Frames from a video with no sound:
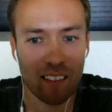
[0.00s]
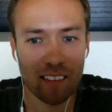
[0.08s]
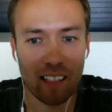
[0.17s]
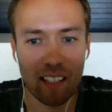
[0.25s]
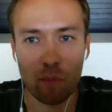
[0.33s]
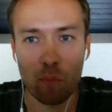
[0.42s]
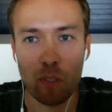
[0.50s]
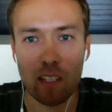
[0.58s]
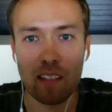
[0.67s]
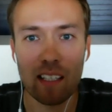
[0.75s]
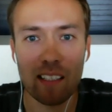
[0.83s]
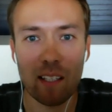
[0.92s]
that we
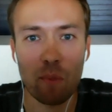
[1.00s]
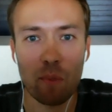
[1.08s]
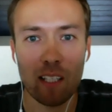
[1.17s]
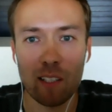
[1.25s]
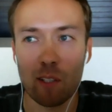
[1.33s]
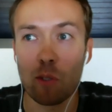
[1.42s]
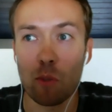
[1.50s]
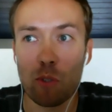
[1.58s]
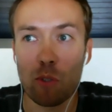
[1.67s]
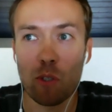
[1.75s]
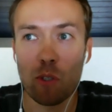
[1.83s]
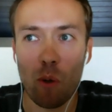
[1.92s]
think that we can
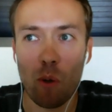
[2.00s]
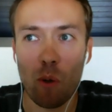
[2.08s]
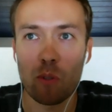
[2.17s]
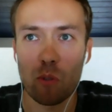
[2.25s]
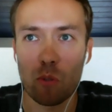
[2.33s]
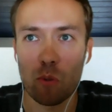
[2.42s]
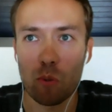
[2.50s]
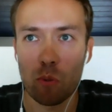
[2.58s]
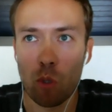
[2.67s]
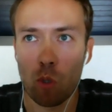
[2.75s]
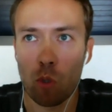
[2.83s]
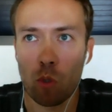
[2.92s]
deduce it all
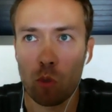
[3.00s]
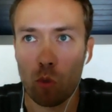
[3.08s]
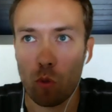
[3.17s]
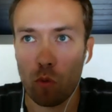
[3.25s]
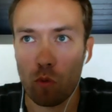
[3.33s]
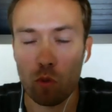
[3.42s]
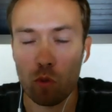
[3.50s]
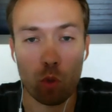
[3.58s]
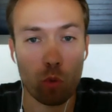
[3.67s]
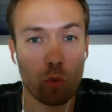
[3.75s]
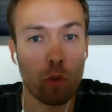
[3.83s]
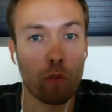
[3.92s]
to sort of
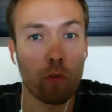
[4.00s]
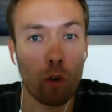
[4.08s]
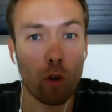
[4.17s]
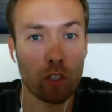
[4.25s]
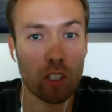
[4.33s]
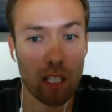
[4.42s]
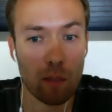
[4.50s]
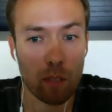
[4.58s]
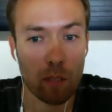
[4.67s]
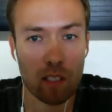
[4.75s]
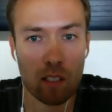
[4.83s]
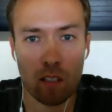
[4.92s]
true or false
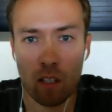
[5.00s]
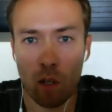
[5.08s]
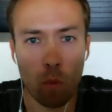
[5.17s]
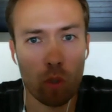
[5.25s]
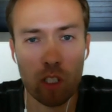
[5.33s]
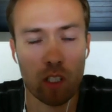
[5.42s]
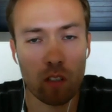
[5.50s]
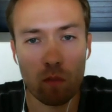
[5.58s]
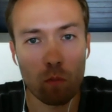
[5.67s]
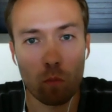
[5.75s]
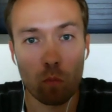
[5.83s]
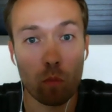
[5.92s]
statements, which
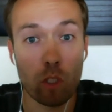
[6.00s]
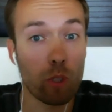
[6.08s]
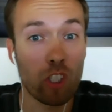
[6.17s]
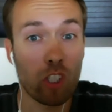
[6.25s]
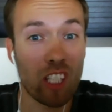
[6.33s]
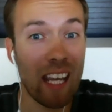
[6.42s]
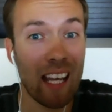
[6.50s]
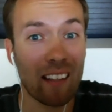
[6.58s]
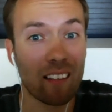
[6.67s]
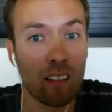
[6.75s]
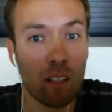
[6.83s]
we just can't.